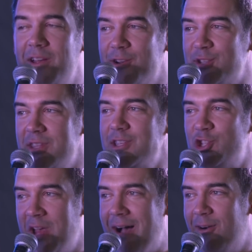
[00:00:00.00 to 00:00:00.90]
fears and
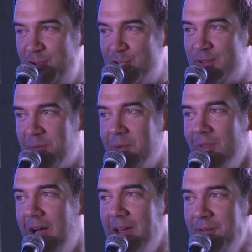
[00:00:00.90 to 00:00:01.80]
these challenges from
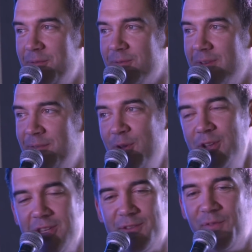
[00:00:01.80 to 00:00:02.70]
your life. If
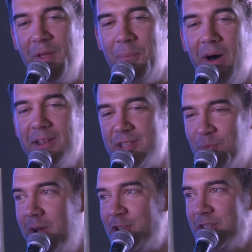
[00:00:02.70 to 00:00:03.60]
you could just flip on a
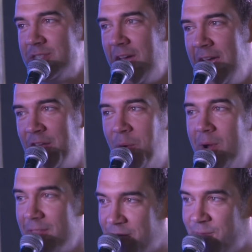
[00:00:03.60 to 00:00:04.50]
switch and say, you
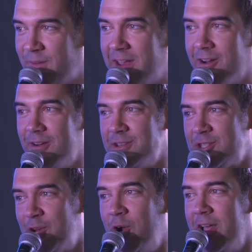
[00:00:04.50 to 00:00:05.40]
know what, fear
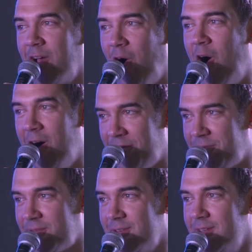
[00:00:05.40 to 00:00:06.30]
is turning
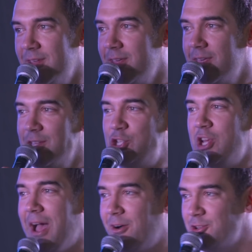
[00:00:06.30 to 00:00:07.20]
off,
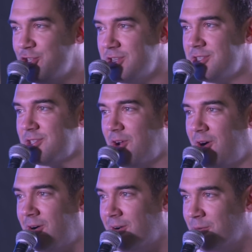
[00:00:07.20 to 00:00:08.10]
challenges
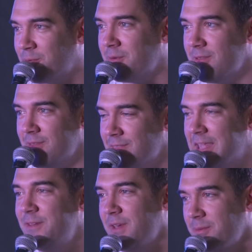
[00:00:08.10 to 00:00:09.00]
are
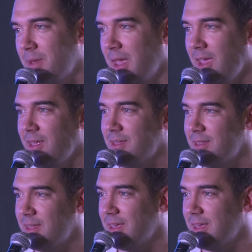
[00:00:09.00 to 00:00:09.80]
leaving me,